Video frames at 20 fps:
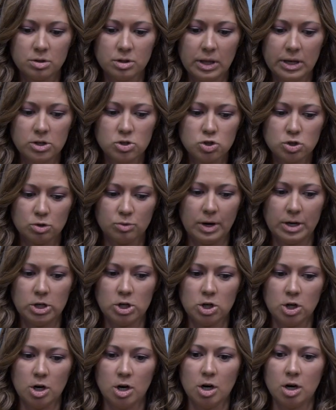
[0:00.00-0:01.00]
of like
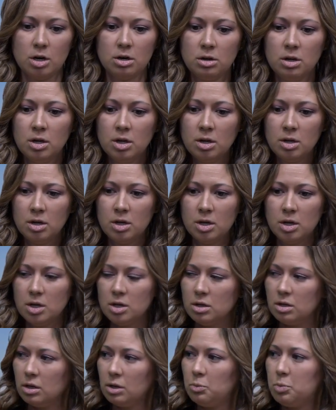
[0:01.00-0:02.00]
surrendered
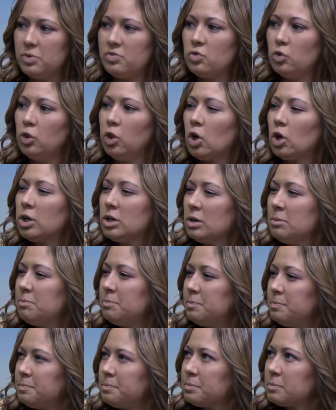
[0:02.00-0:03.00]
we've learned
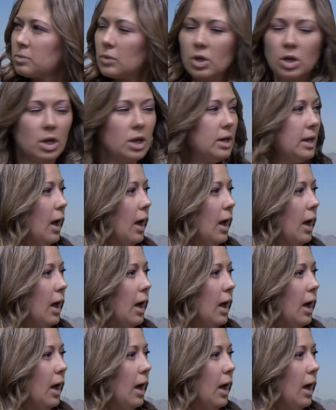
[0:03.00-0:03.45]
our power.